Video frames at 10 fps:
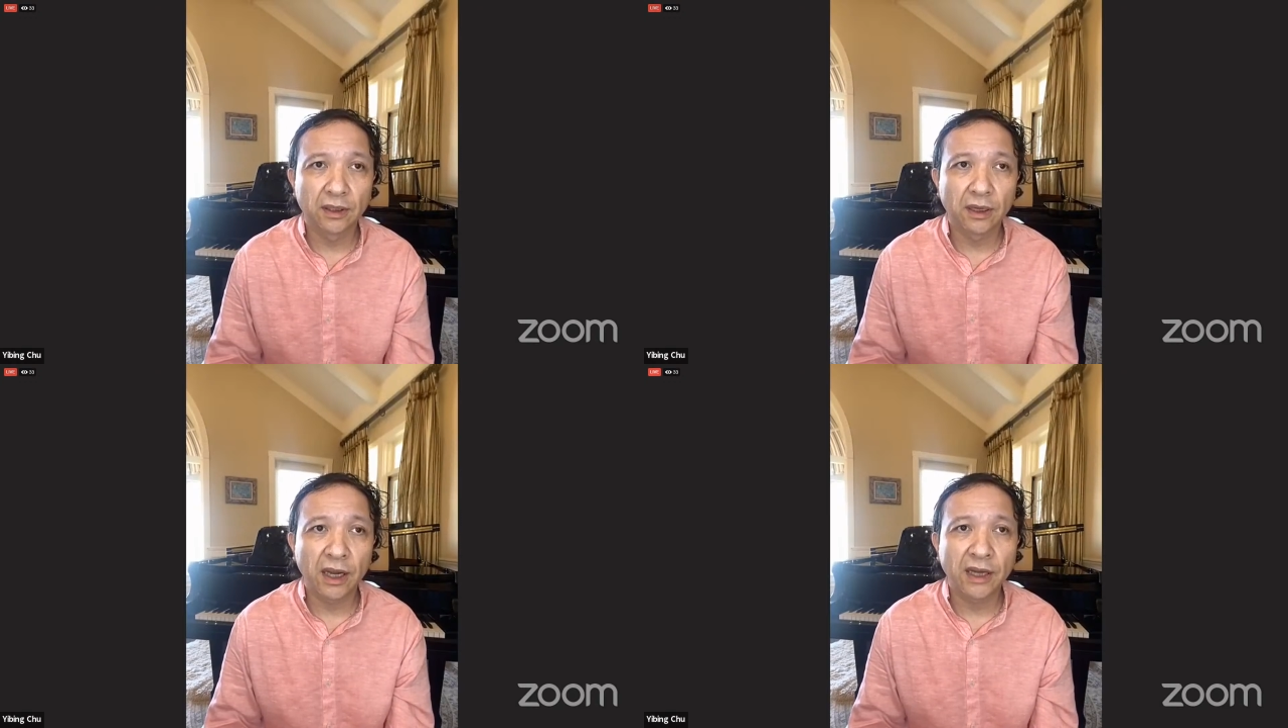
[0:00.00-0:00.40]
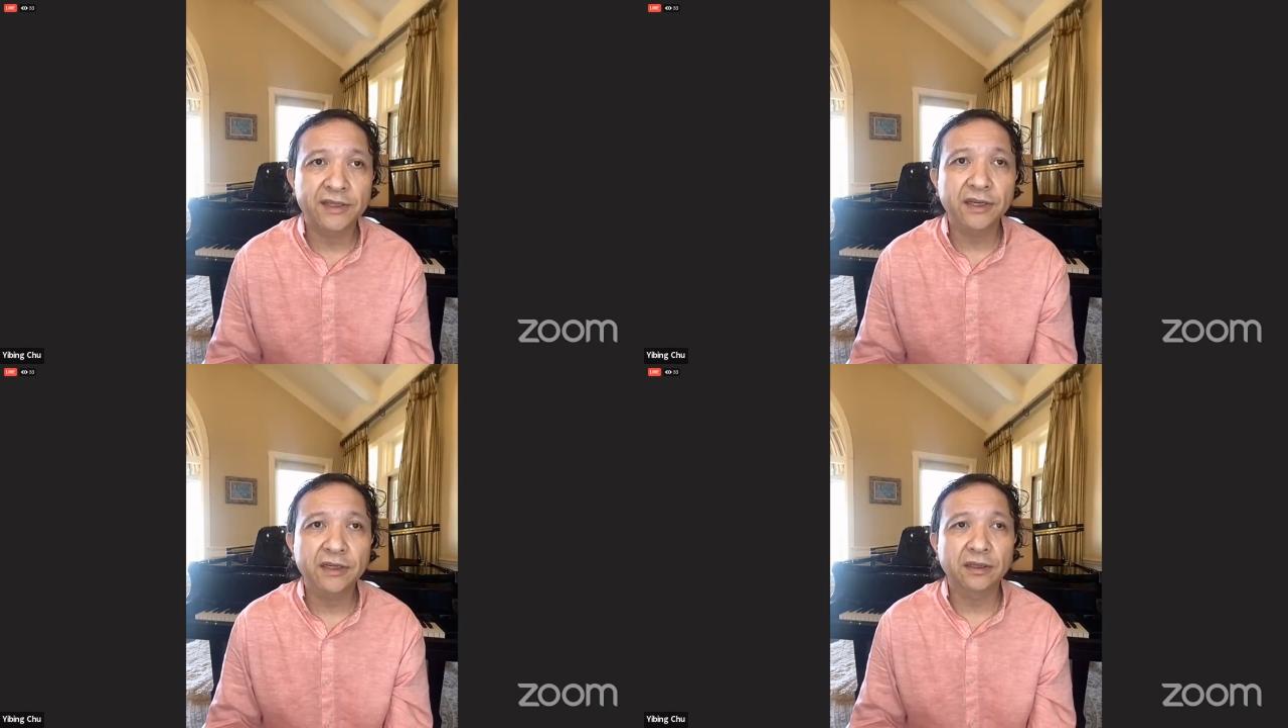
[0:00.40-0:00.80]
I
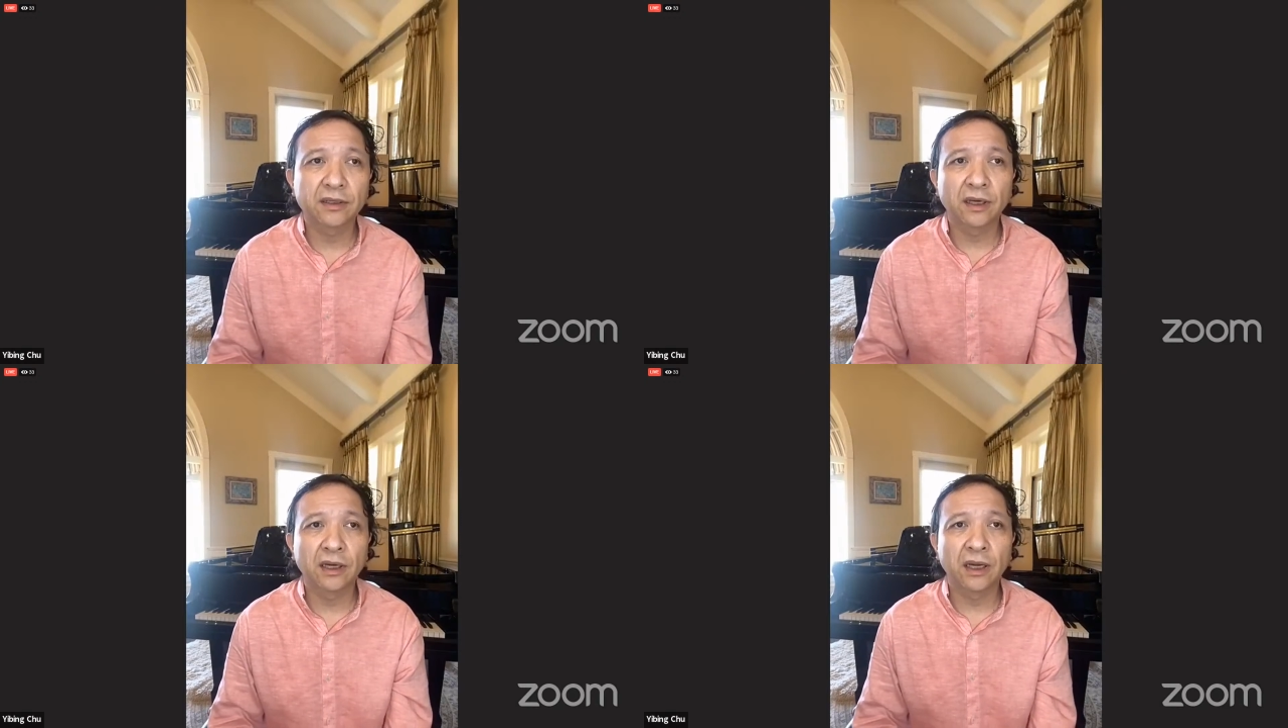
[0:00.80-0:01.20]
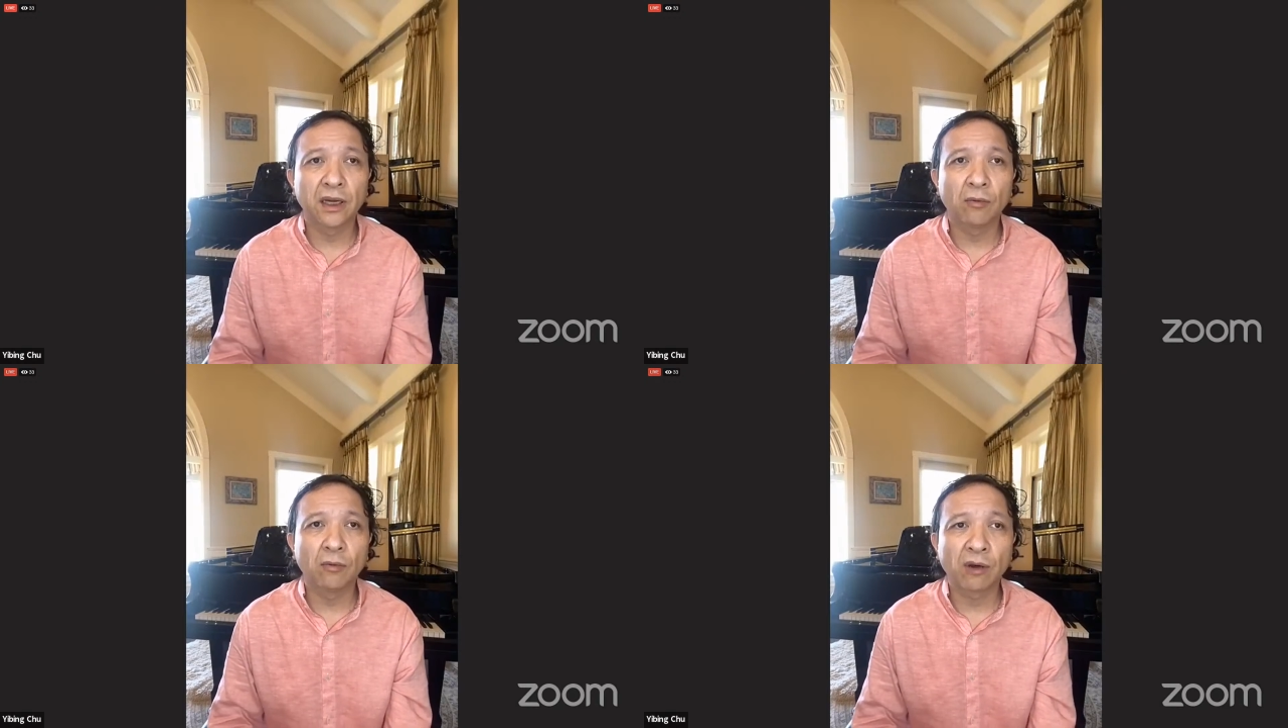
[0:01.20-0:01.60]
think
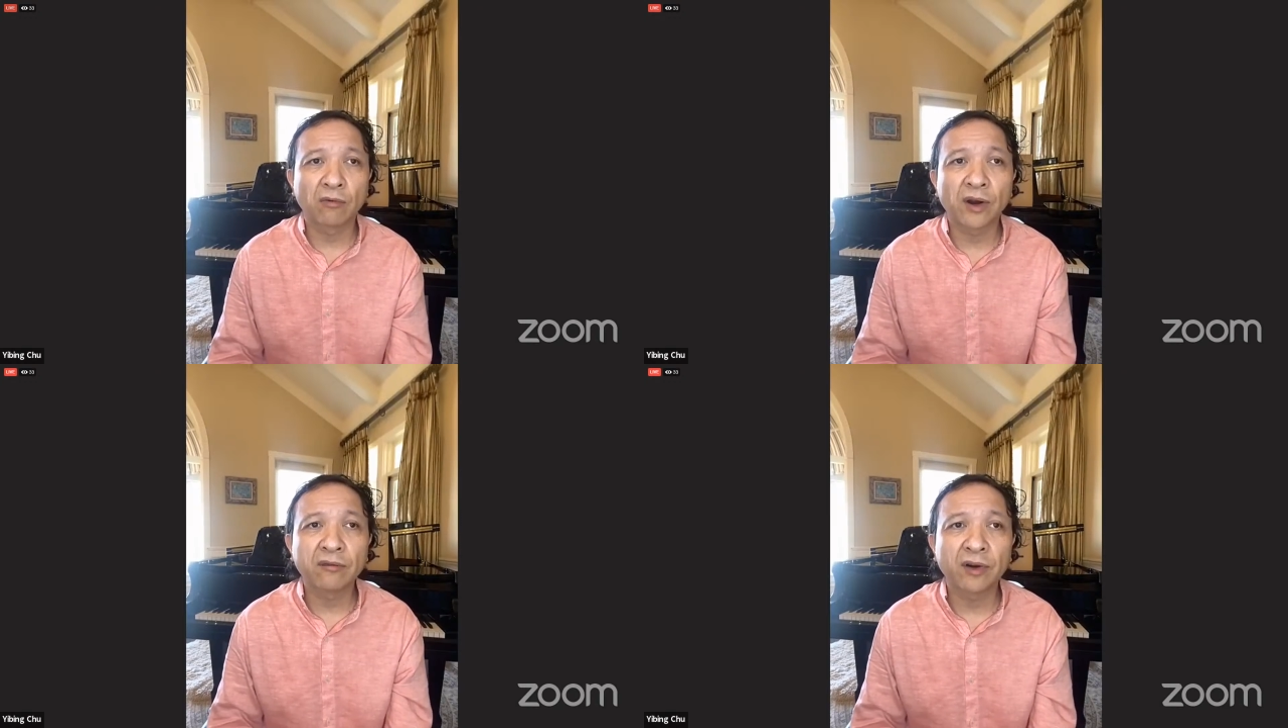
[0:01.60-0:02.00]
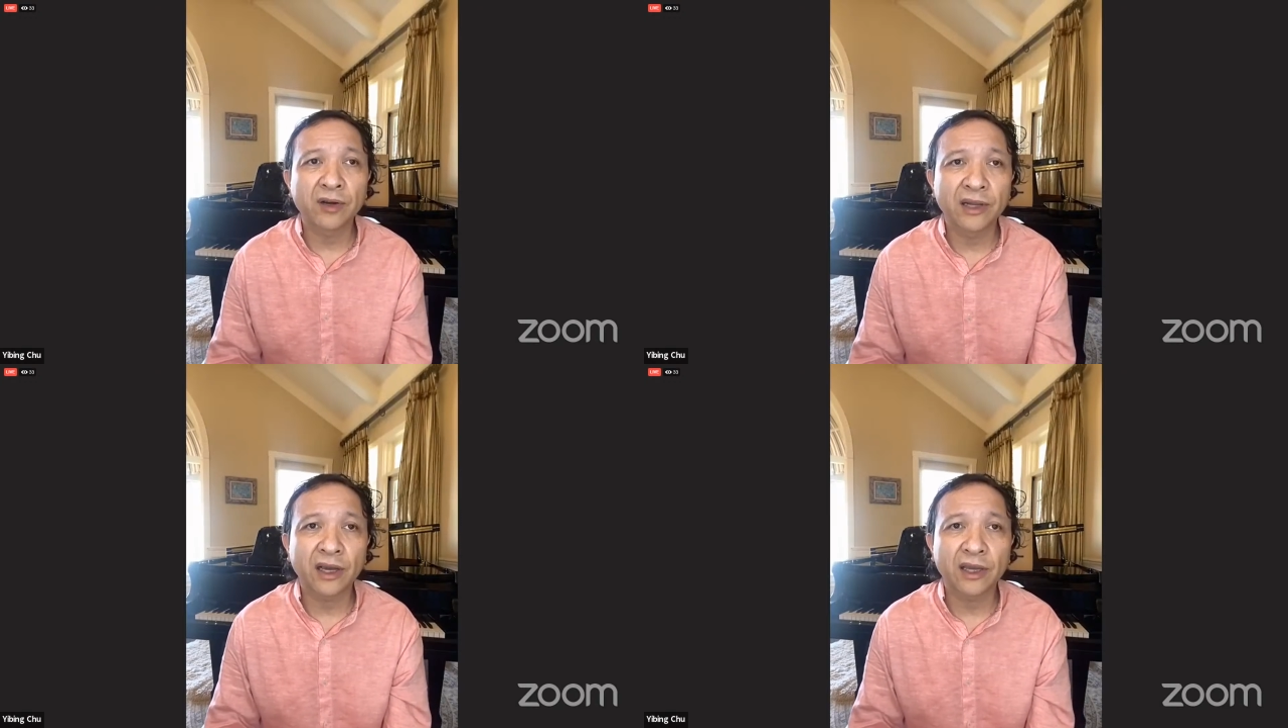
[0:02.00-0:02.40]
we are very, very
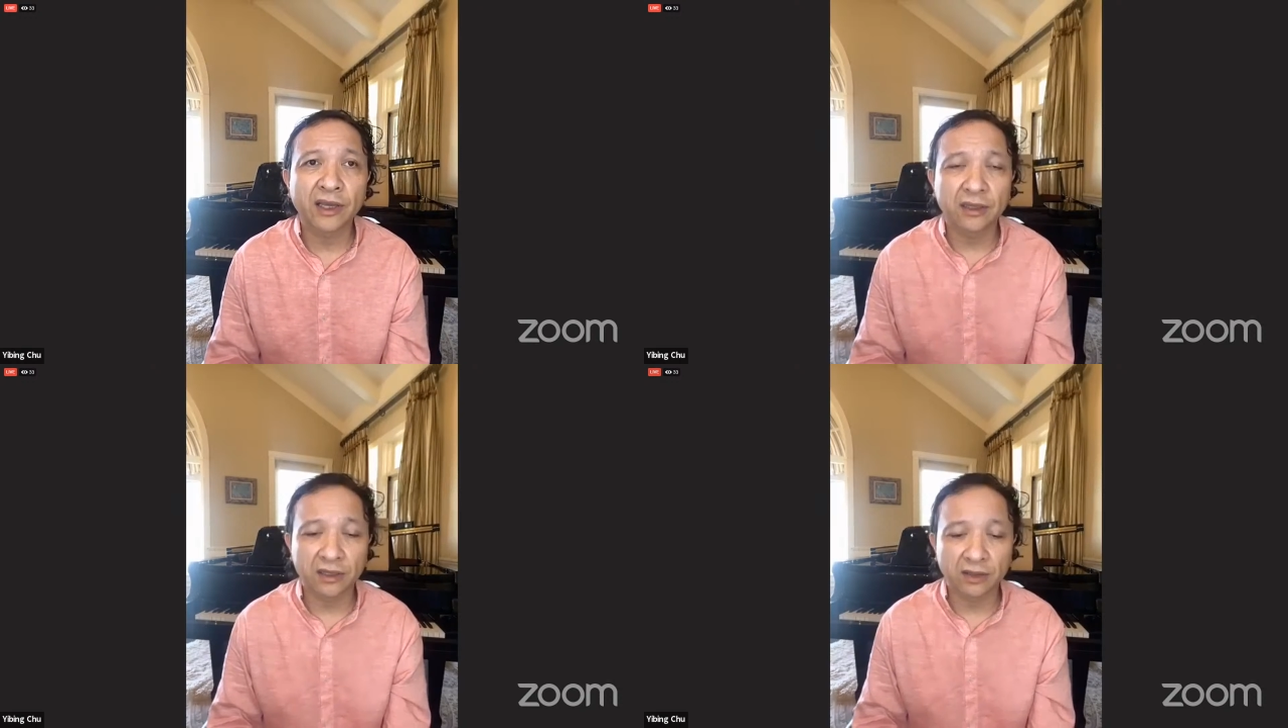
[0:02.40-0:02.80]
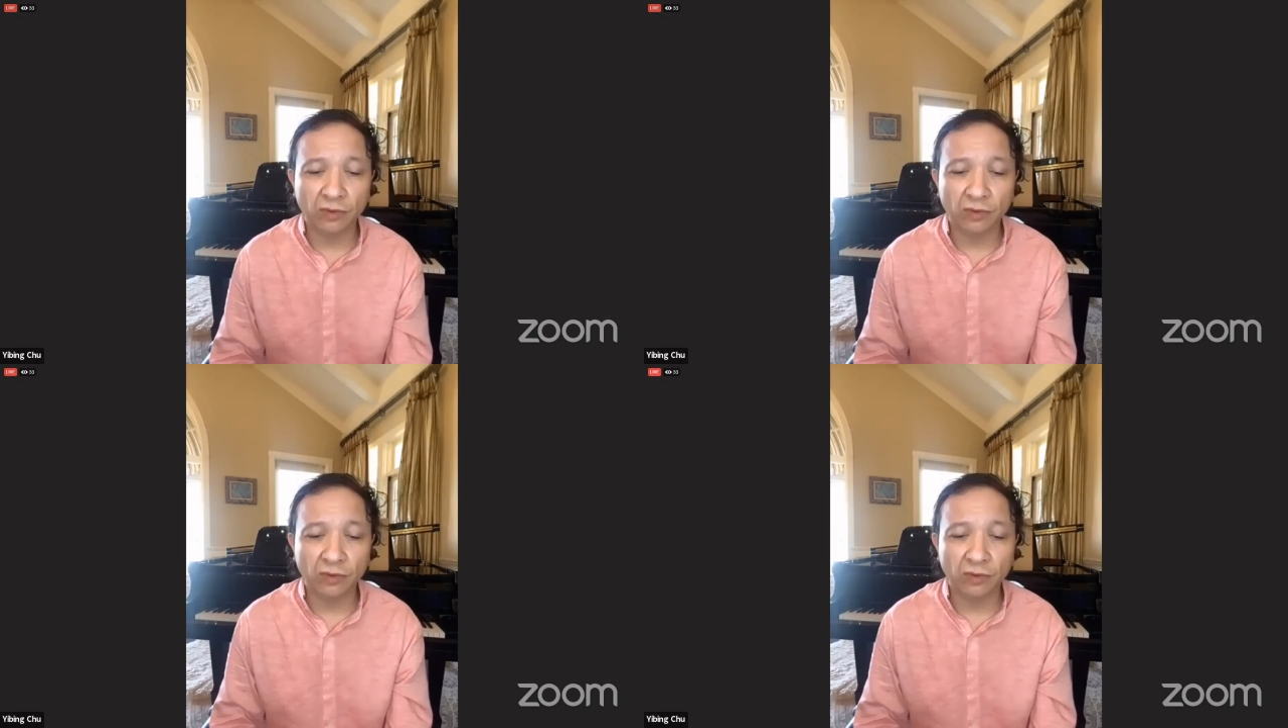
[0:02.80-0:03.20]
lucky that we
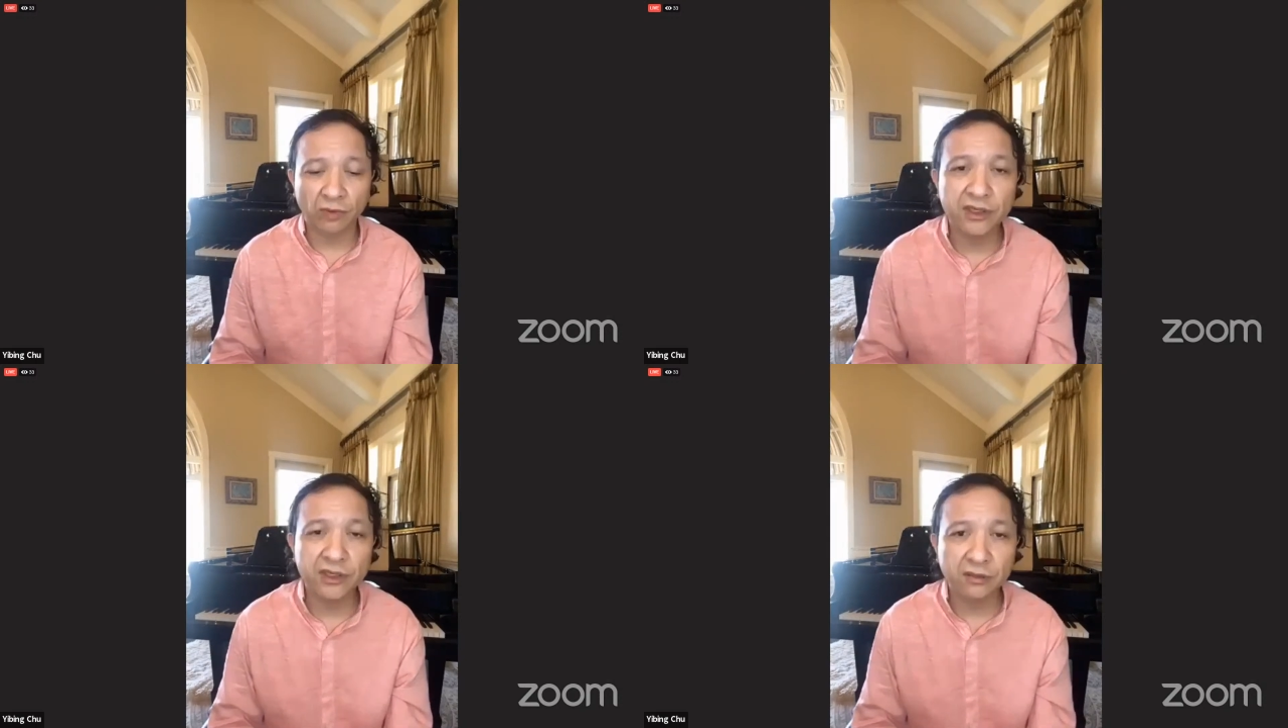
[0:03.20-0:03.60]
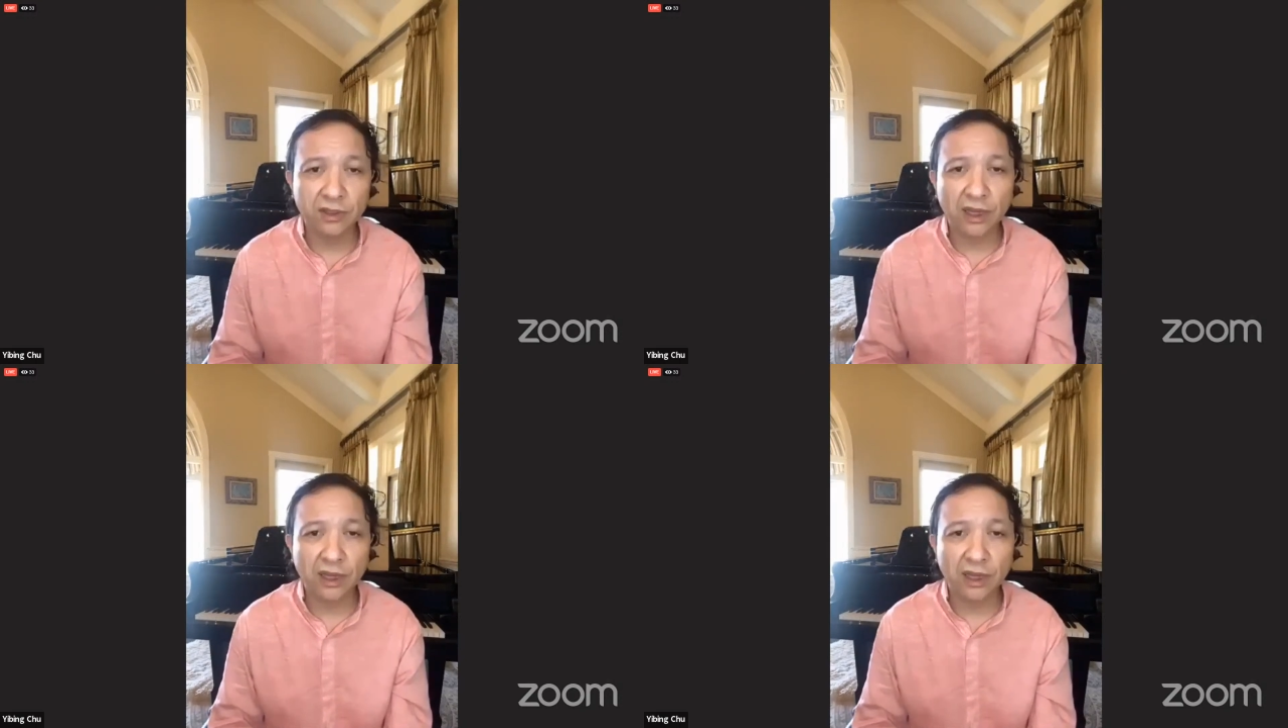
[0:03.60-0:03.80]
are a musician.